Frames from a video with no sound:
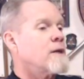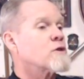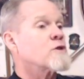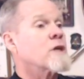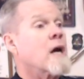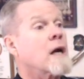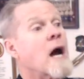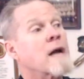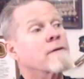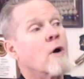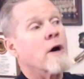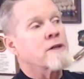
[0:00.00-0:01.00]
So she's got a lot
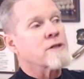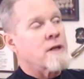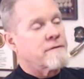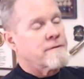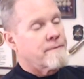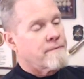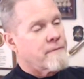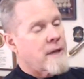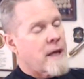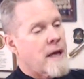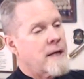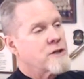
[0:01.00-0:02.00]
of her art stuff.
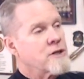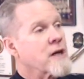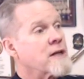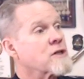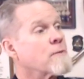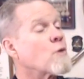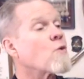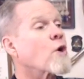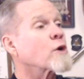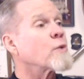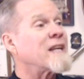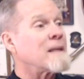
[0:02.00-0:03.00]
And she's got some
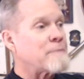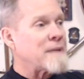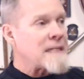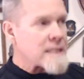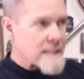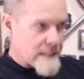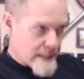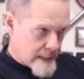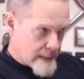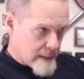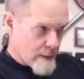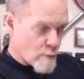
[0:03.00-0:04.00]
award-winning pieces
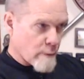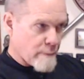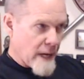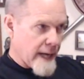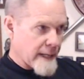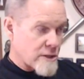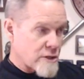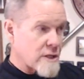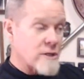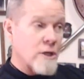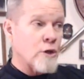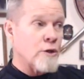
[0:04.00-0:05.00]
that we're packing.
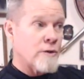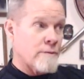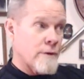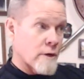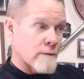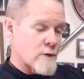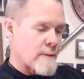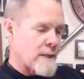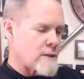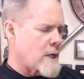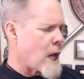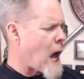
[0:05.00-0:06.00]
She's a little nervous about
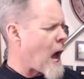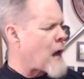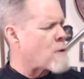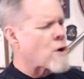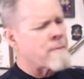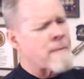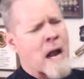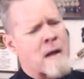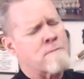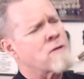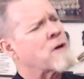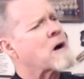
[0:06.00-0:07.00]
this. Ah, don't worry about it. I
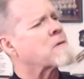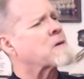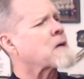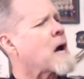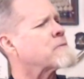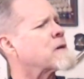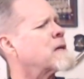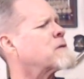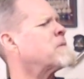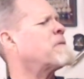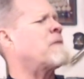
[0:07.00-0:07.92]
moved 100 times. Everything's going to be